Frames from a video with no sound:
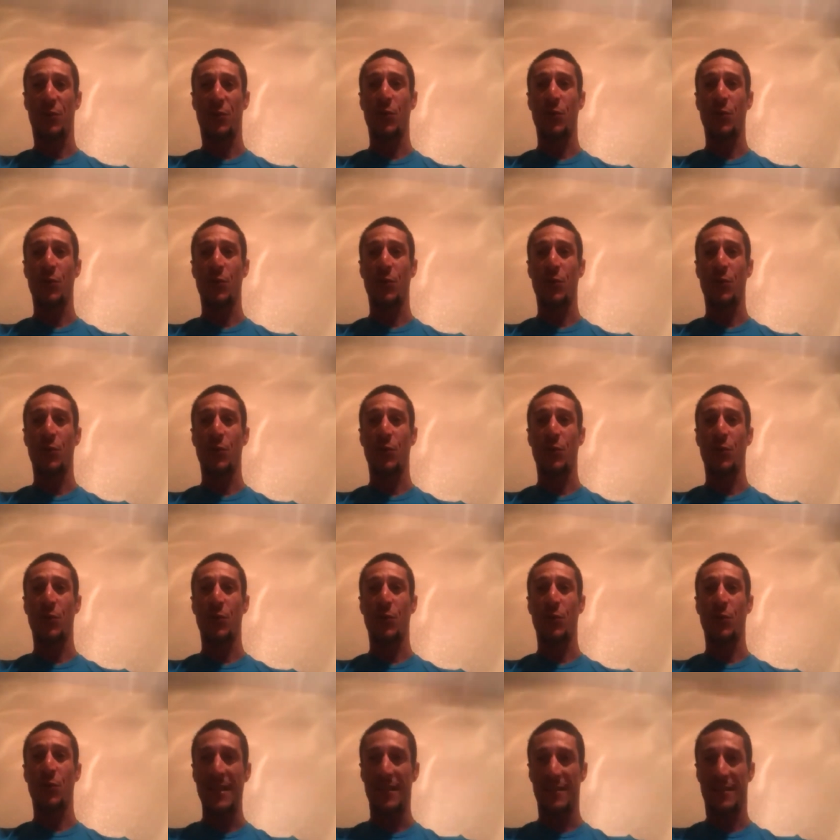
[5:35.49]
You swim in the
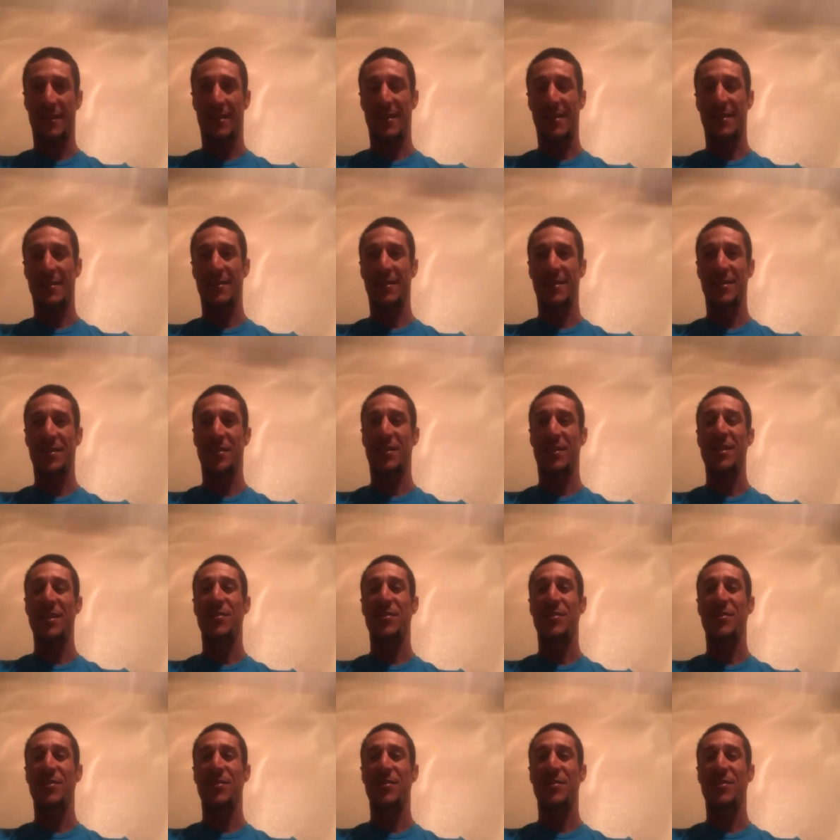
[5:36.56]
gym, bike on the
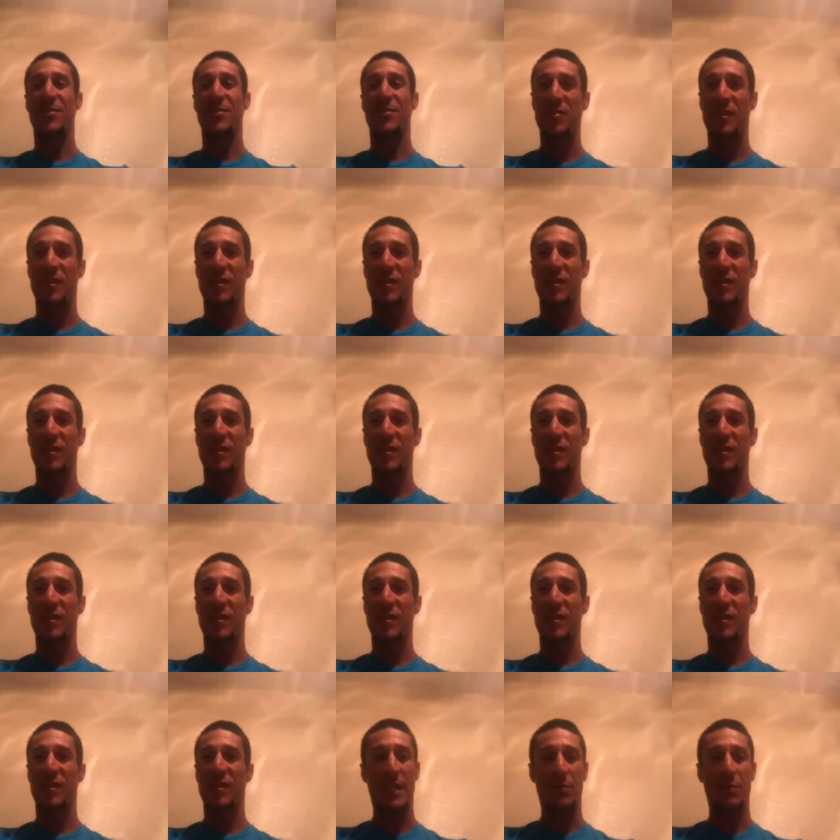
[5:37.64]
stationary bike in the
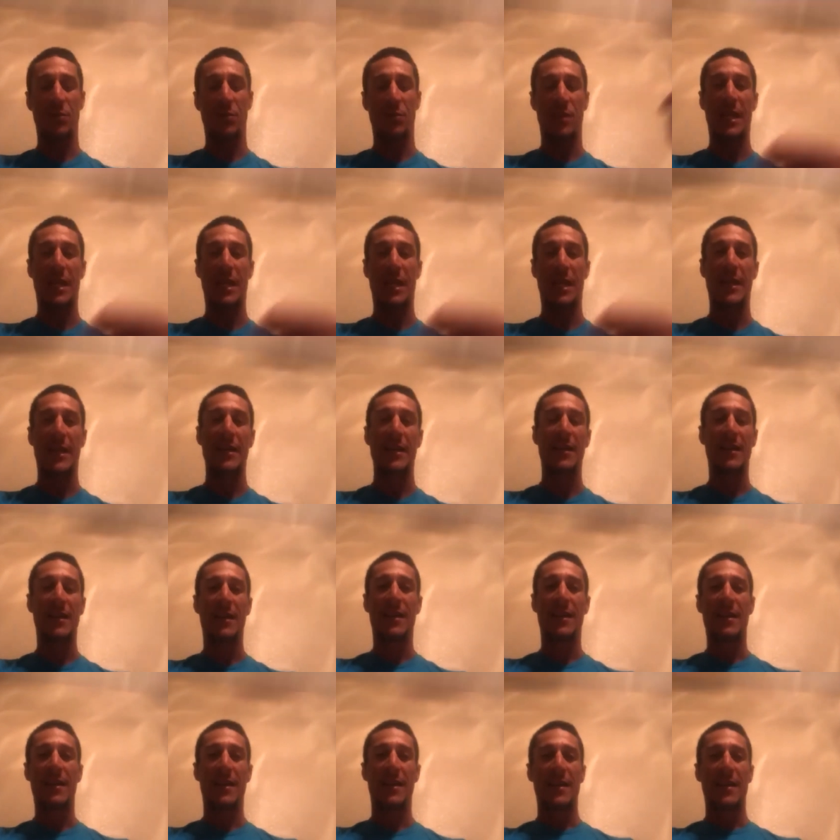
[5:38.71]
gym, and then run outside.